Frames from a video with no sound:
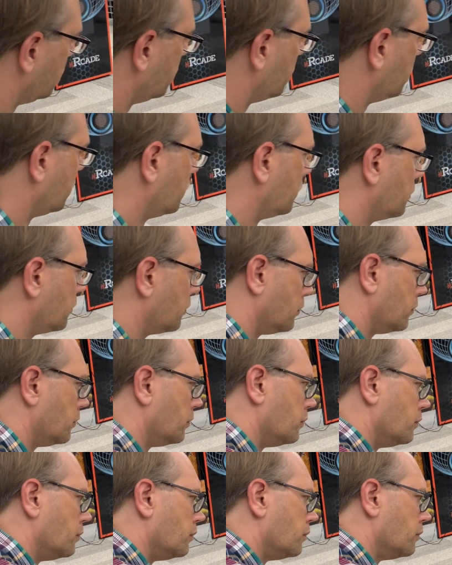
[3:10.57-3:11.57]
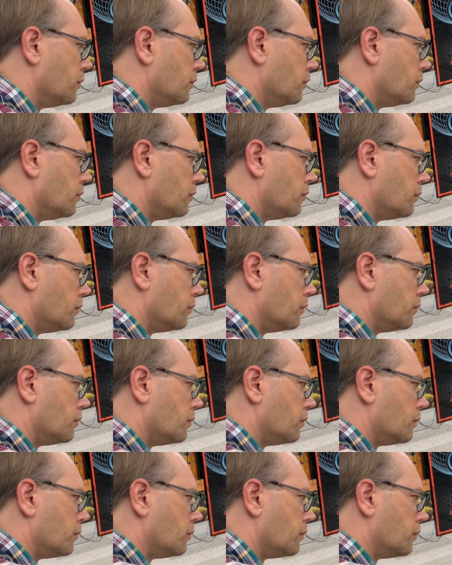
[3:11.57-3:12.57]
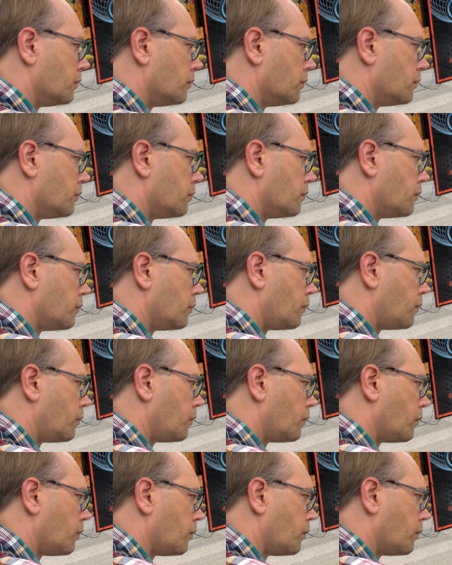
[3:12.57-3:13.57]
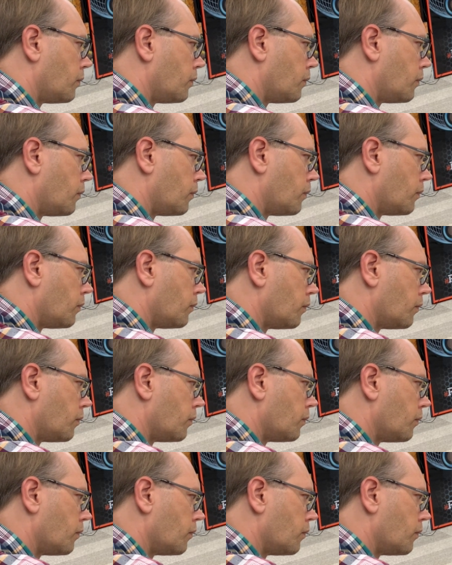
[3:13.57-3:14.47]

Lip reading: last step will be to trim that off,